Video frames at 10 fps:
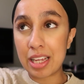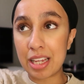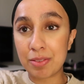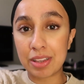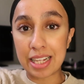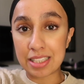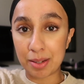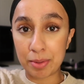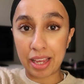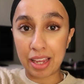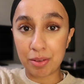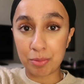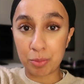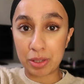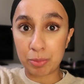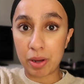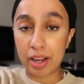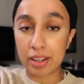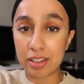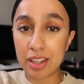even last time I came with
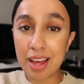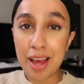work